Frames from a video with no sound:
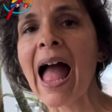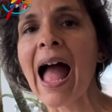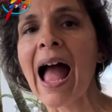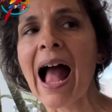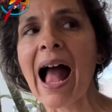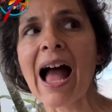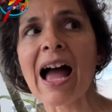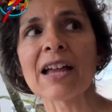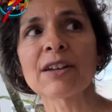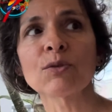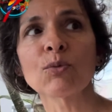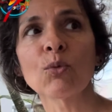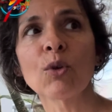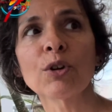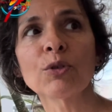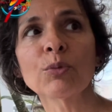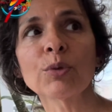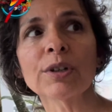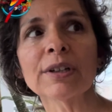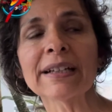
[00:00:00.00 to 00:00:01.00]
And
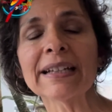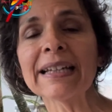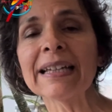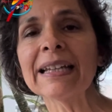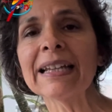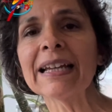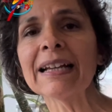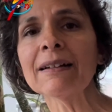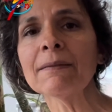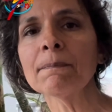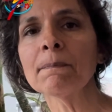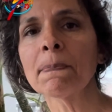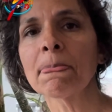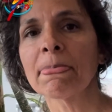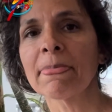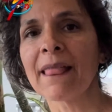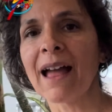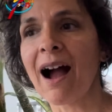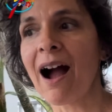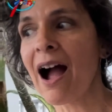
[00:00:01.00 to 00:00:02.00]
when we're eating,
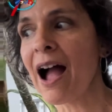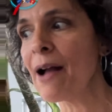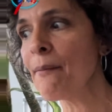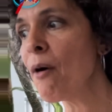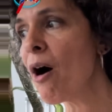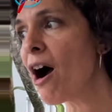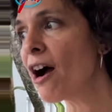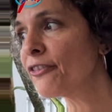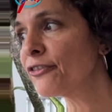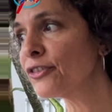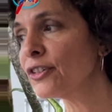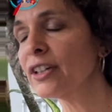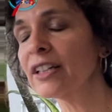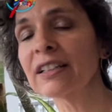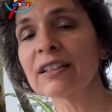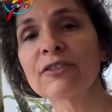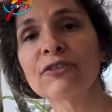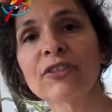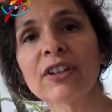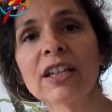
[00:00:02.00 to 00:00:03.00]
I'm offering
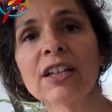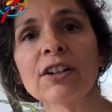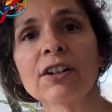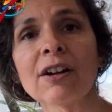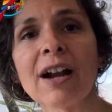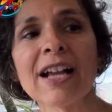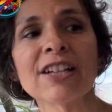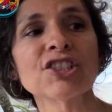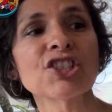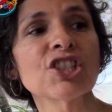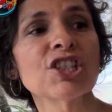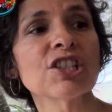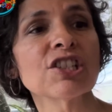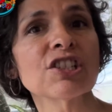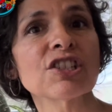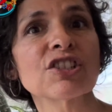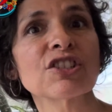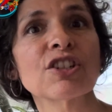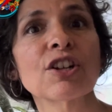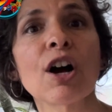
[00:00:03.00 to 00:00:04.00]
to feed her, and she
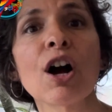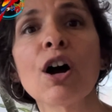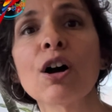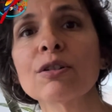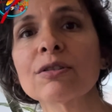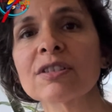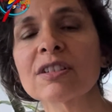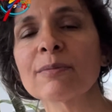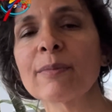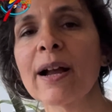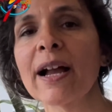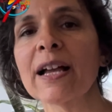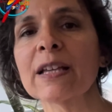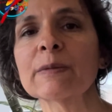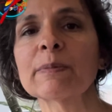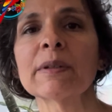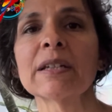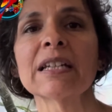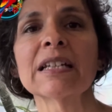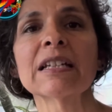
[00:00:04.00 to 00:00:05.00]
just goes to my
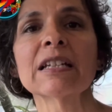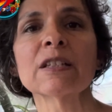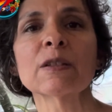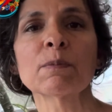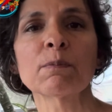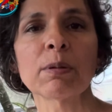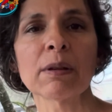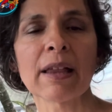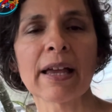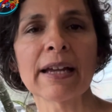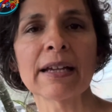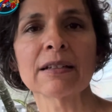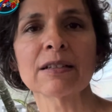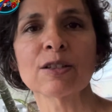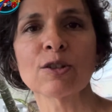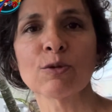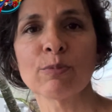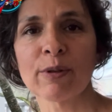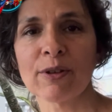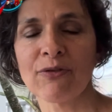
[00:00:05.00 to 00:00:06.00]
husband and his plate
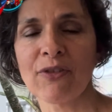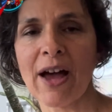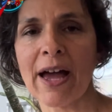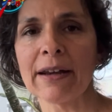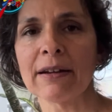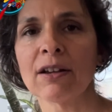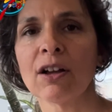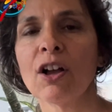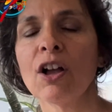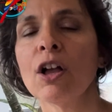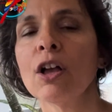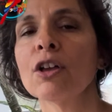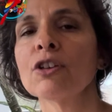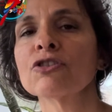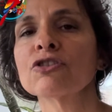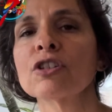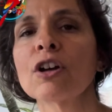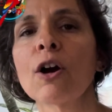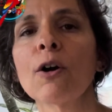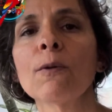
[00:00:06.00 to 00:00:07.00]
to be fed.
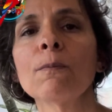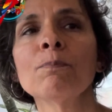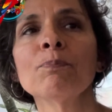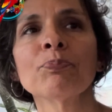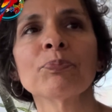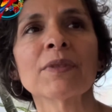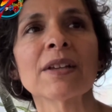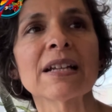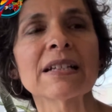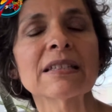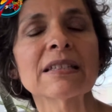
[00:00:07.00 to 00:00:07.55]
So it